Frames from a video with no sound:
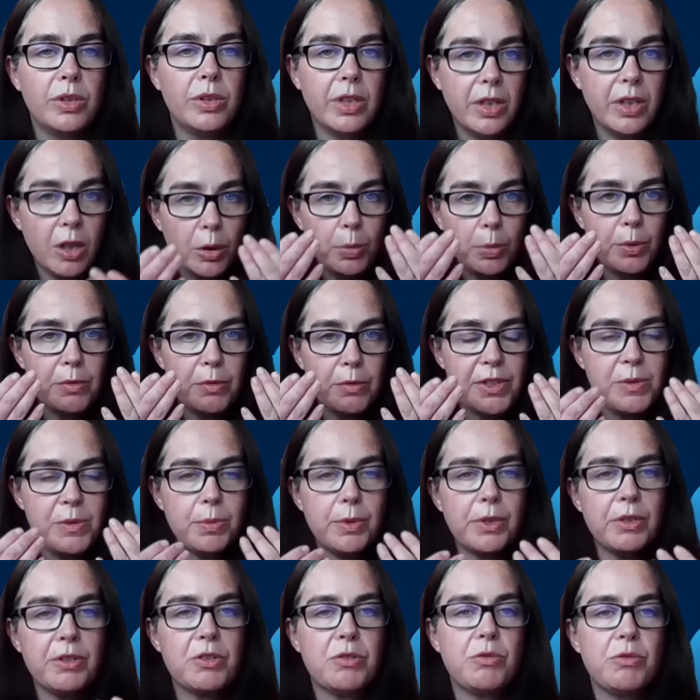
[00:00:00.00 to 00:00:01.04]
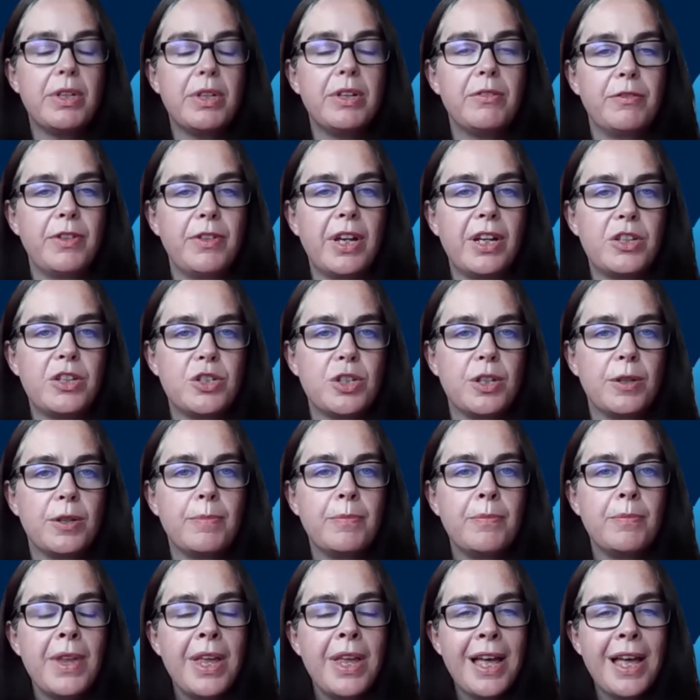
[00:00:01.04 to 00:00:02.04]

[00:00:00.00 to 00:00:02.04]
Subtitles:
an upper respiratory infection.